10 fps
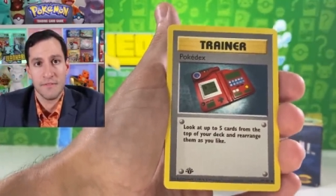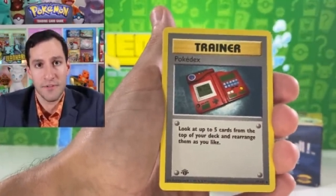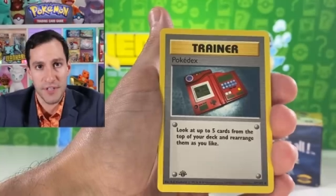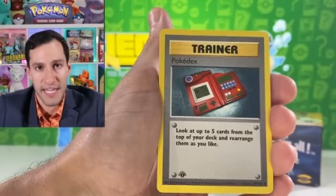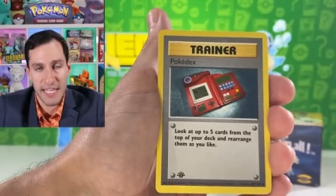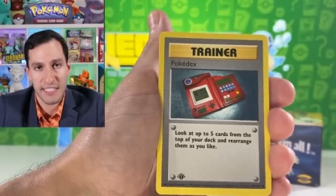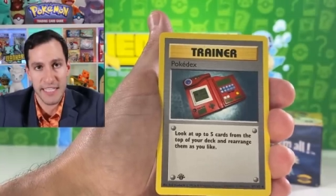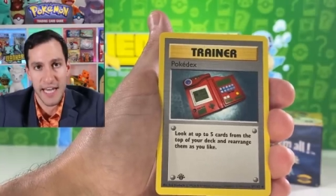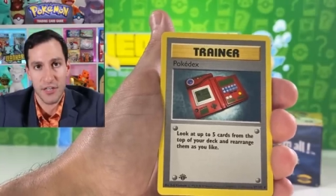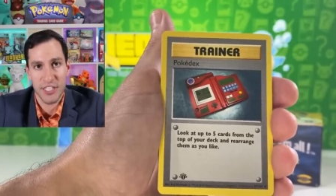For the guess
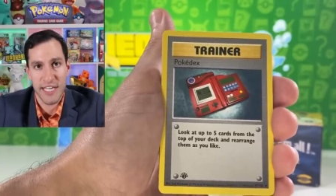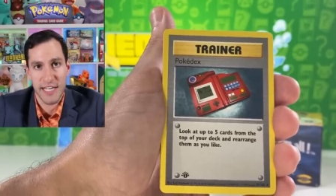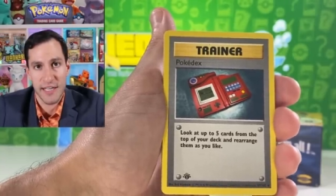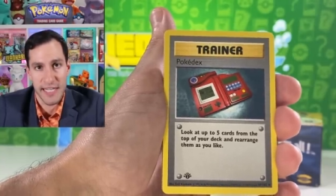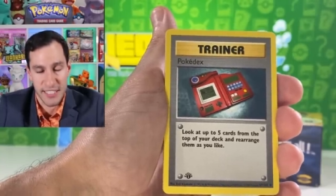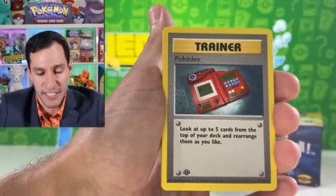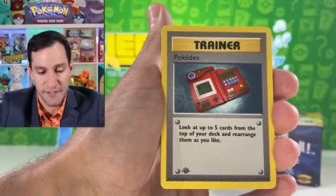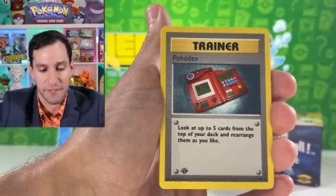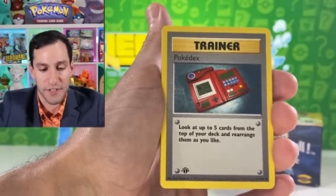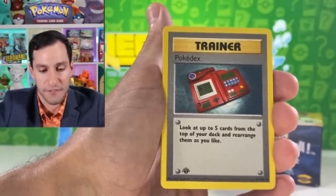the energy, it's
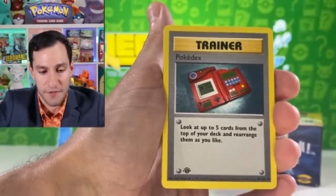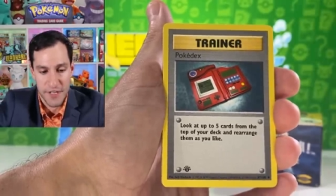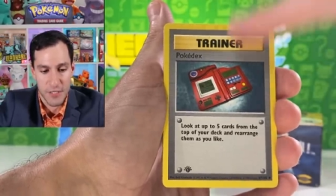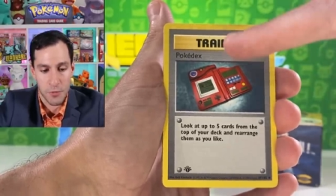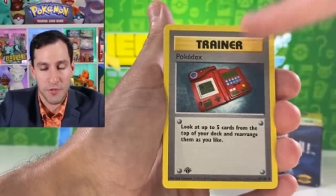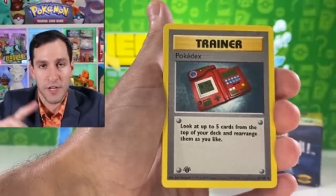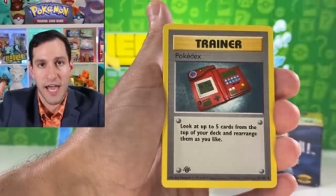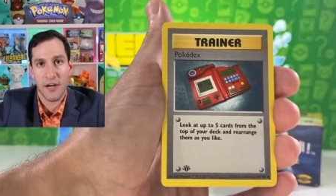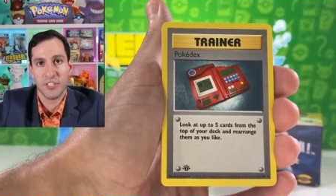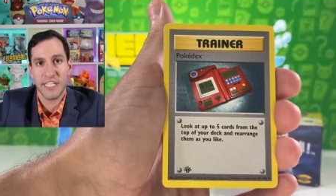different for this one. The
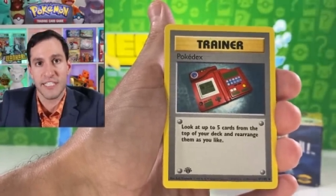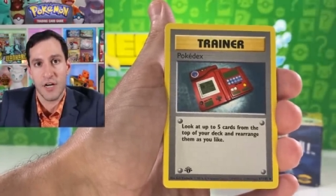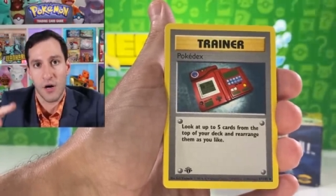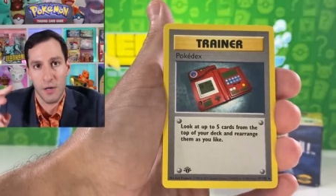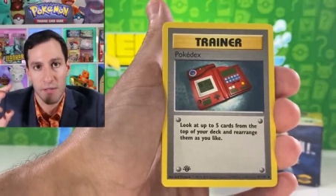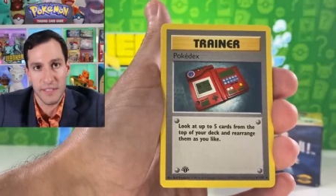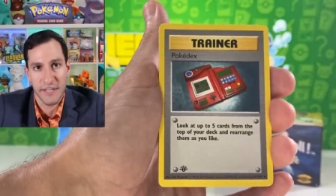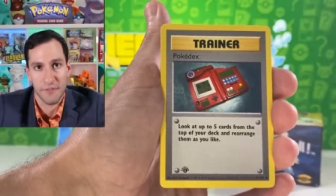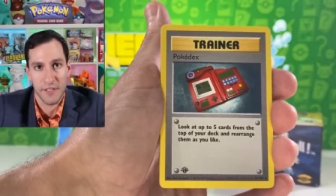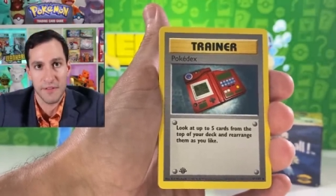energies are
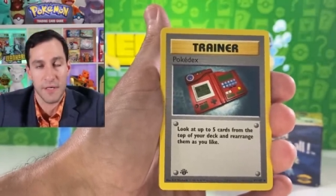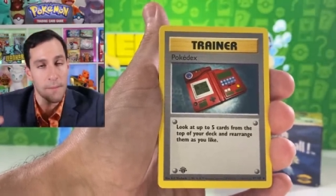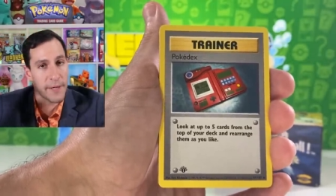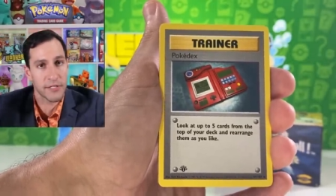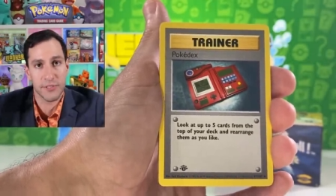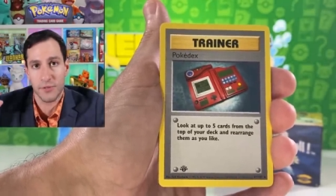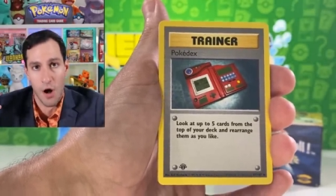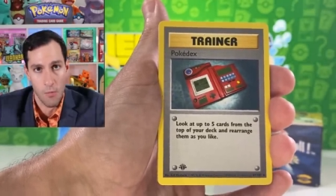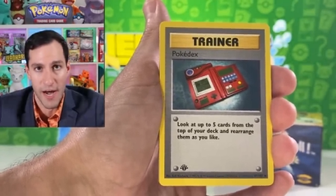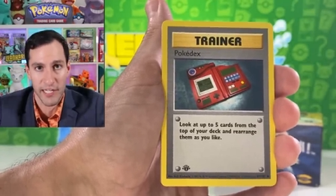different compared to
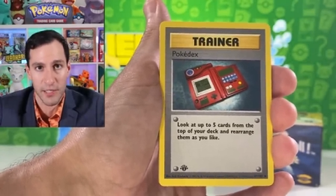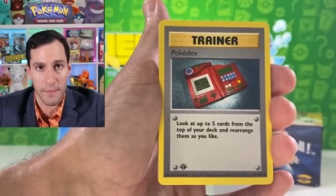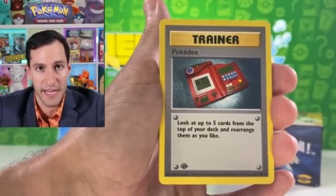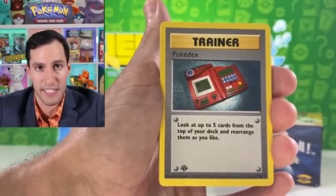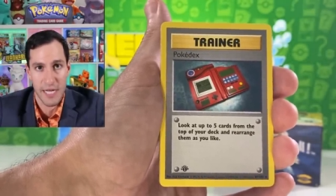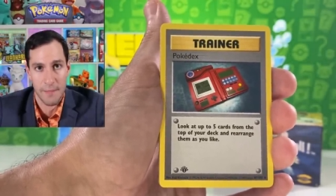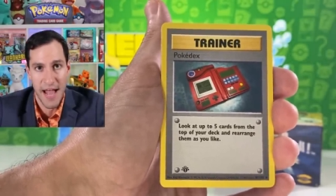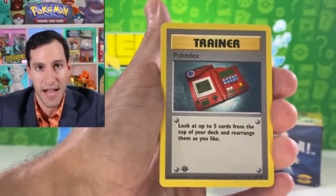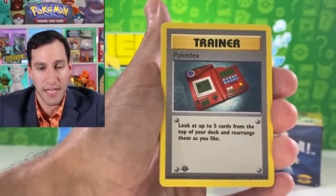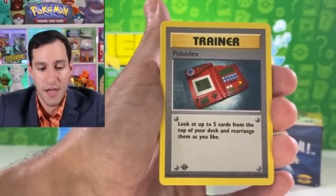a regular base set
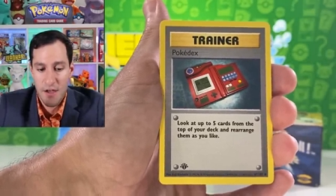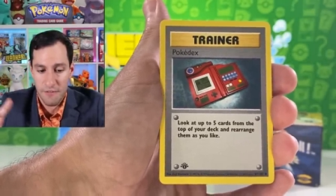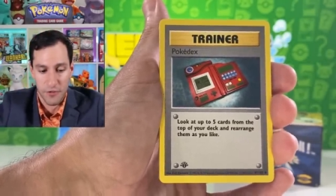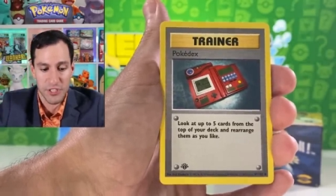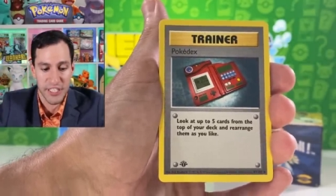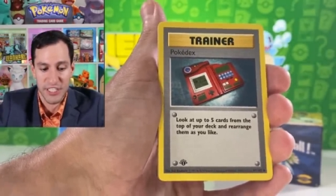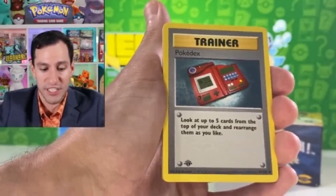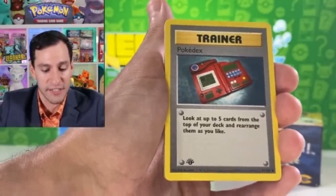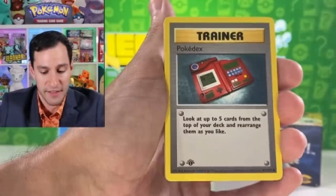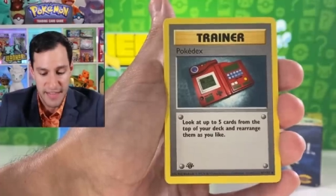pack. First
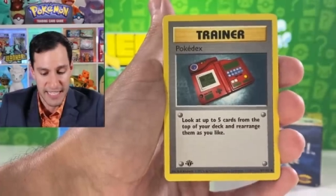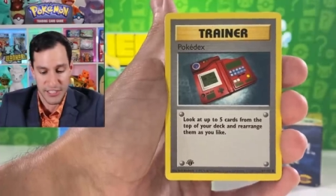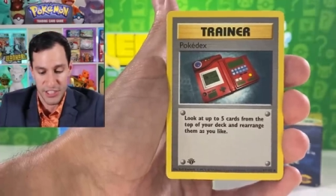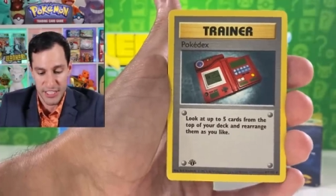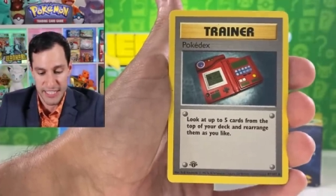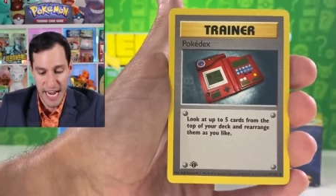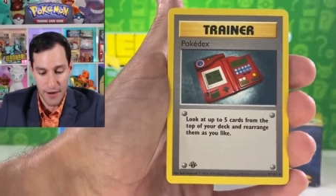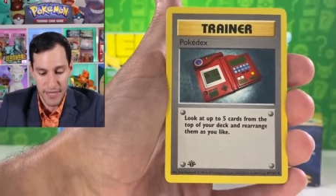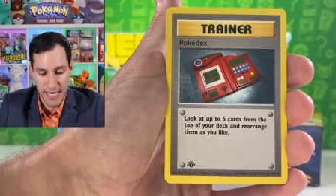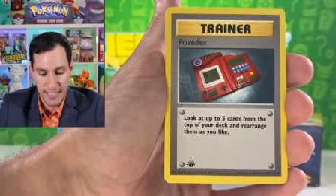edition, that's just
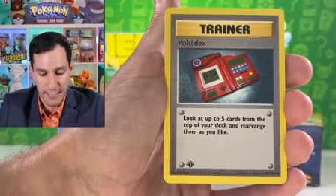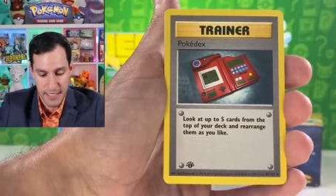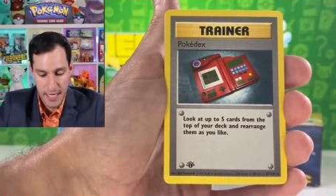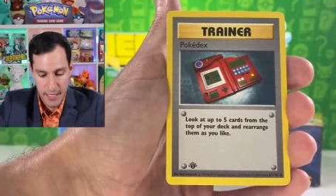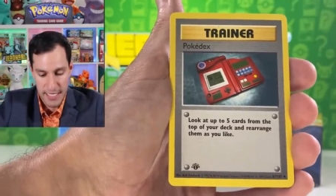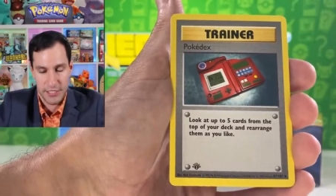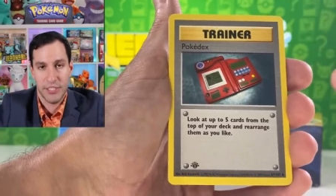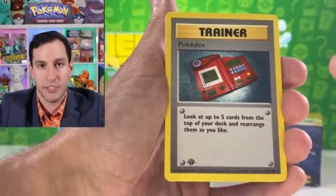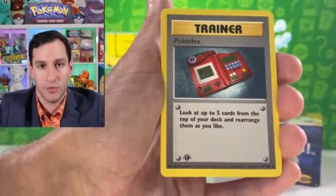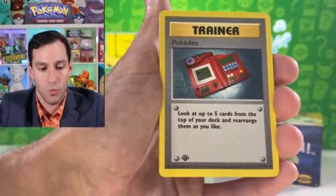how it is. That's
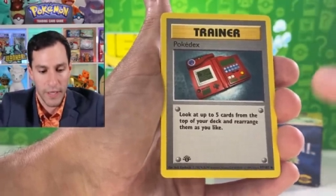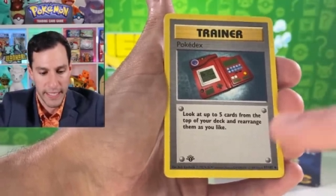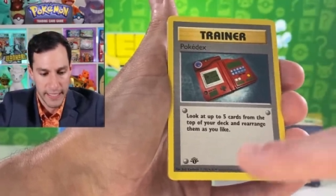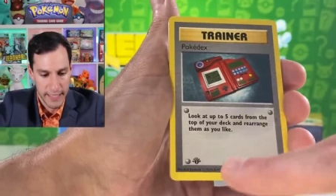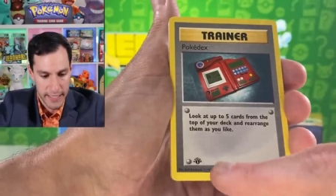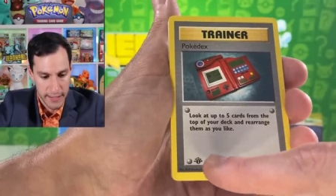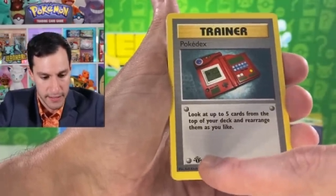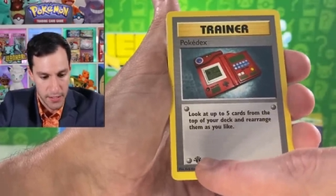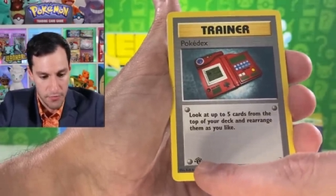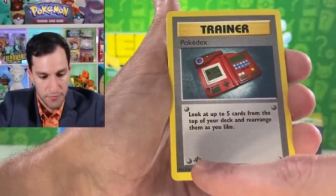just the way it is.
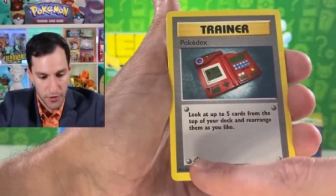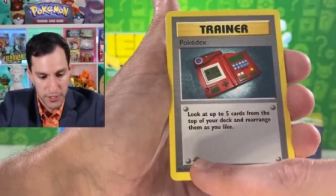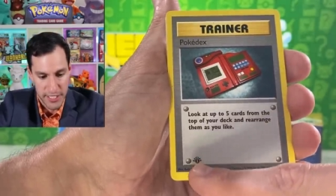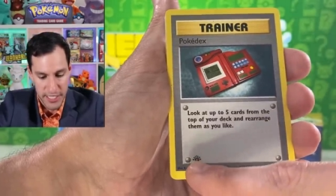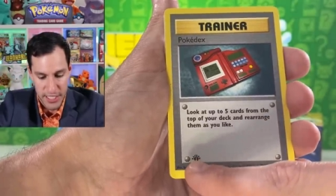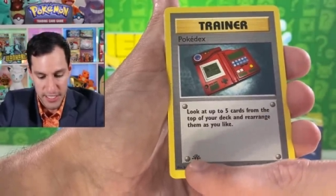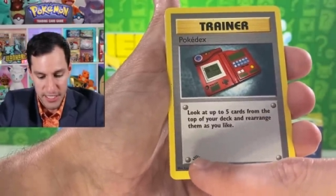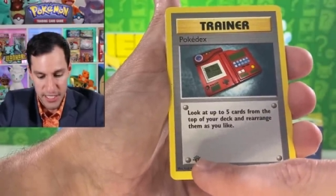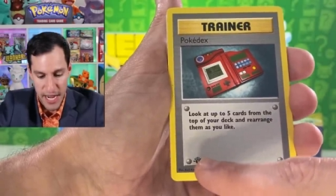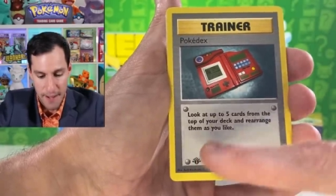So first edition
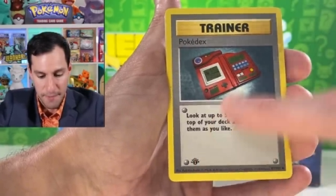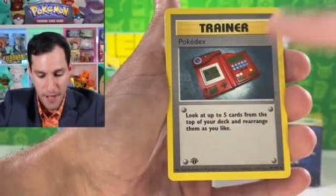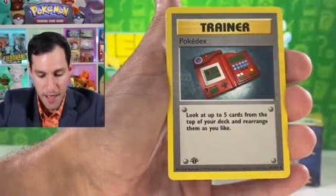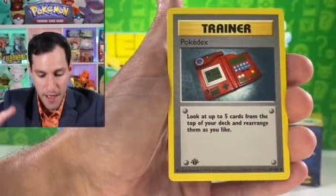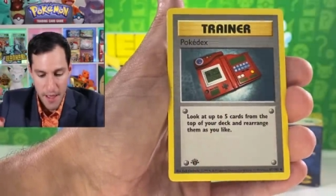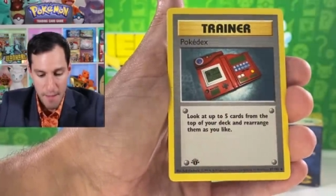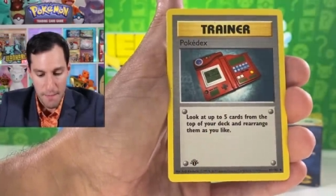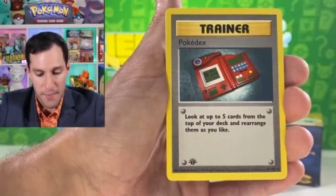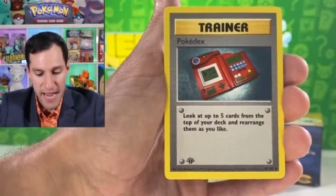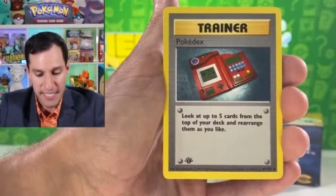stamp,
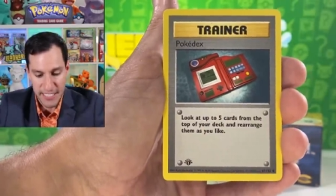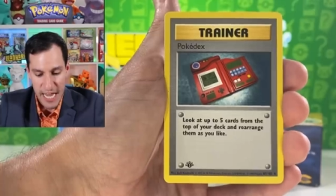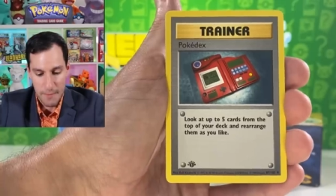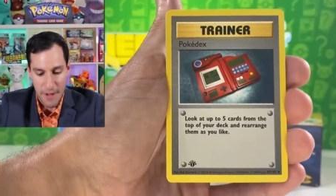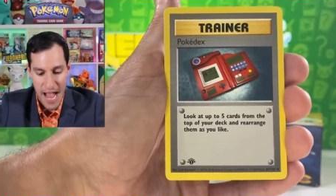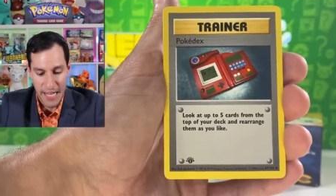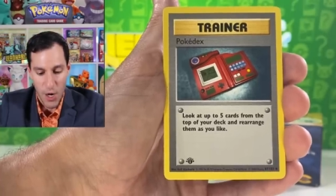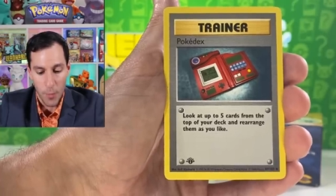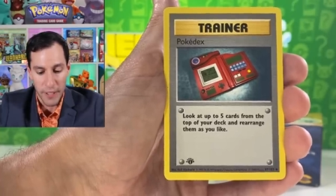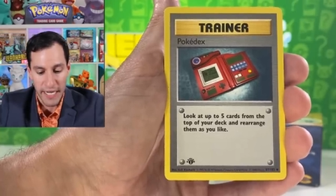base set pack
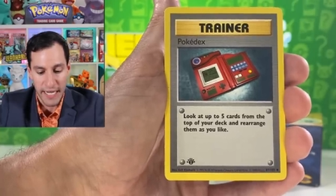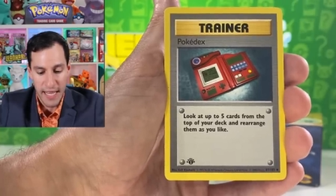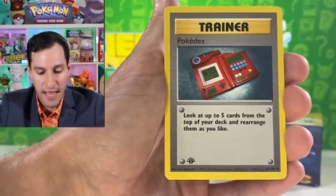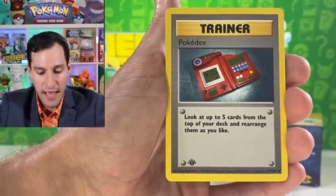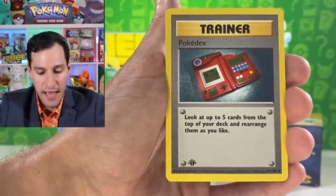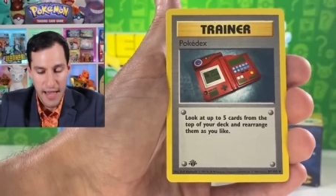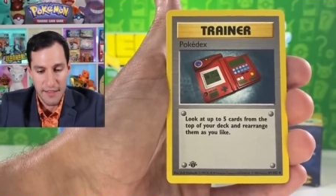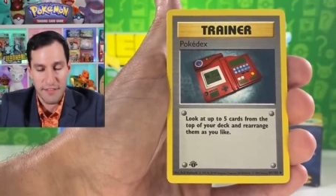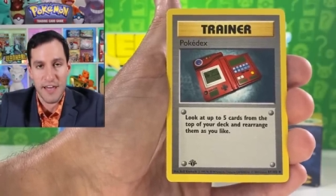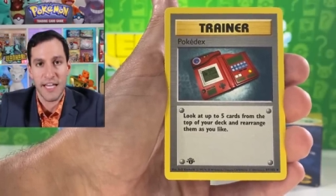opening.
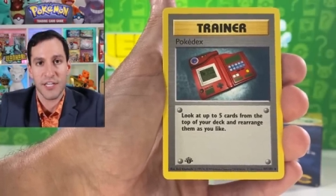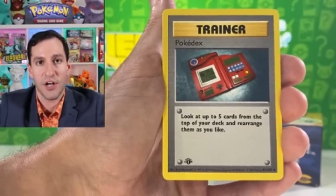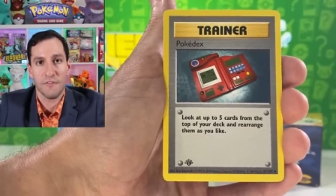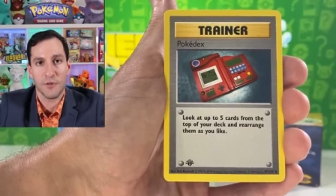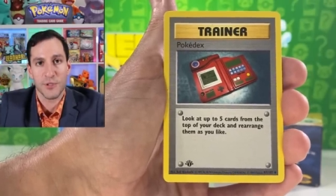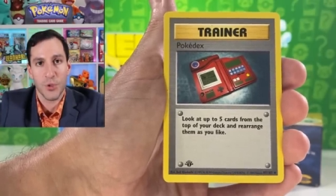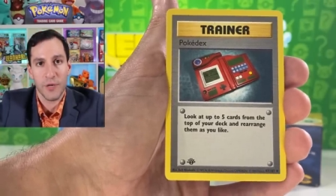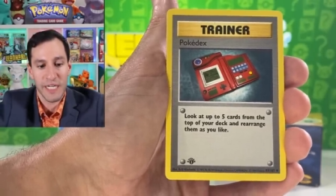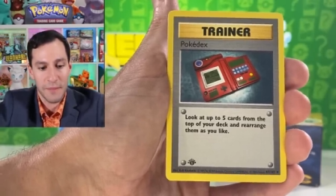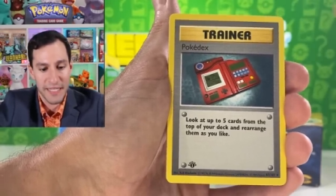I thank y'all for
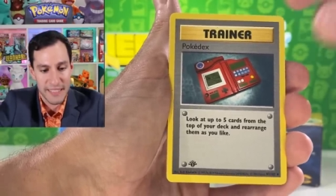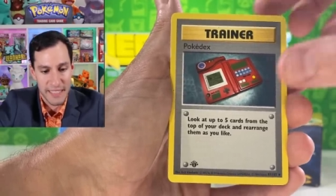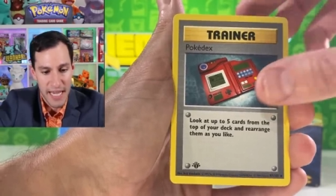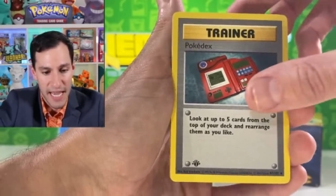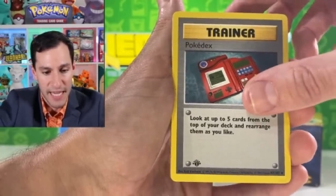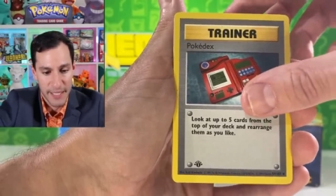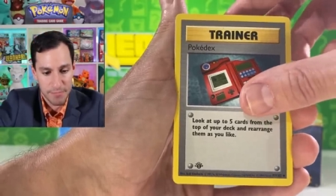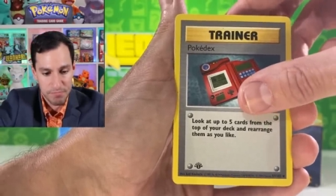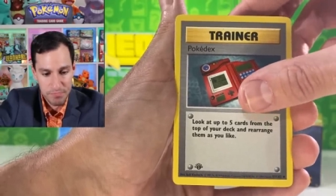joining me today.